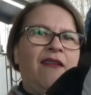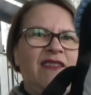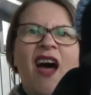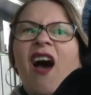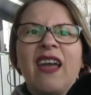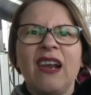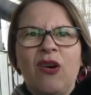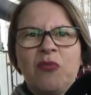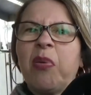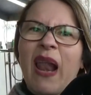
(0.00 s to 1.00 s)

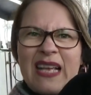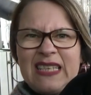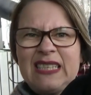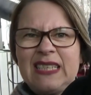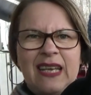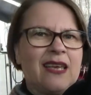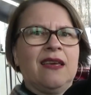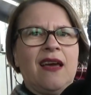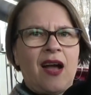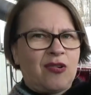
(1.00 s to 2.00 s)
nylon, plastic,
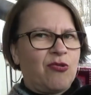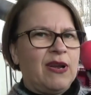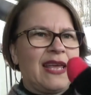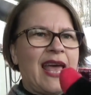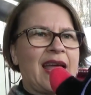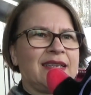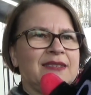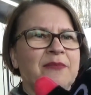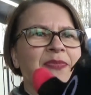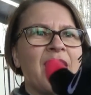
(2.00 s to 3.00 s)
acrylic
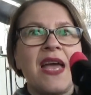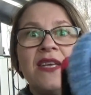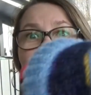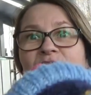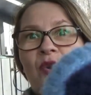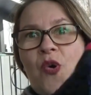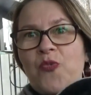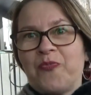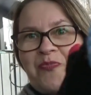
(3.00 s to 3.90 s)
hat. So